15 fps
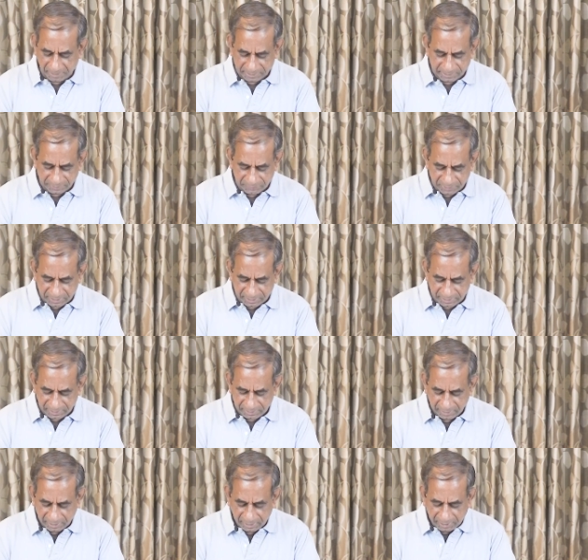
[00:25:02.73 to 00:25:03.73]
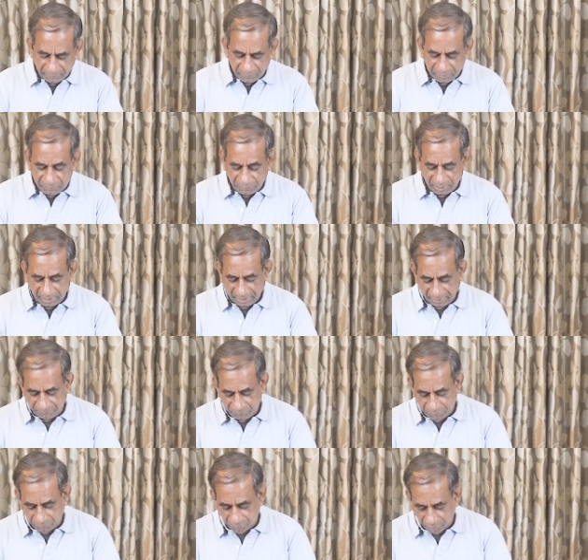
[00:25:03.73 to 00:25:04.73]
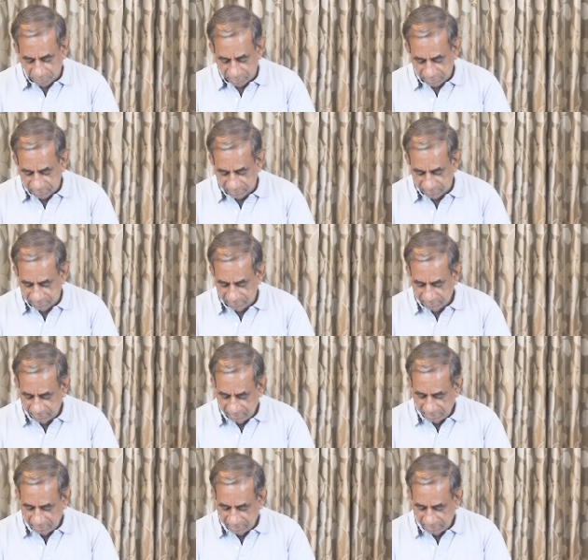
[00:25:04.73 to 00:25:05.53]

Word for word: passivity which we have to conquer